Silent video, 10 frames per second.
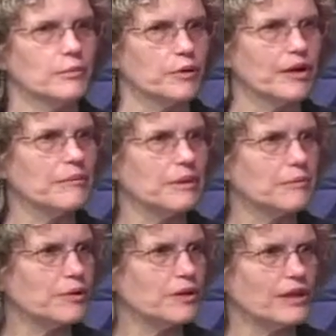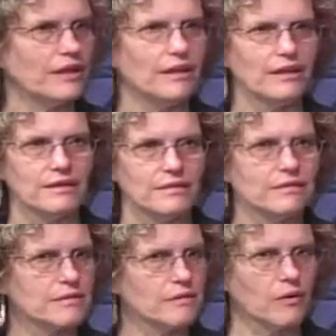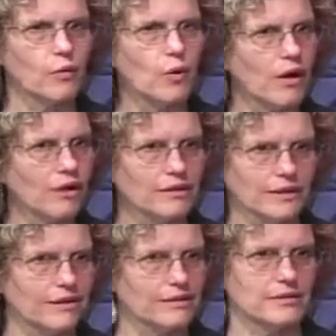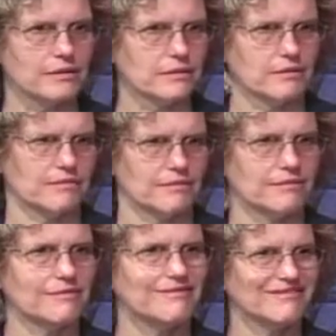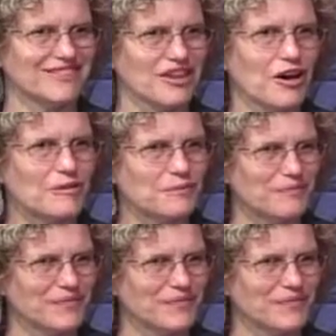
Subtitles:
brim, and put in these wall-less tub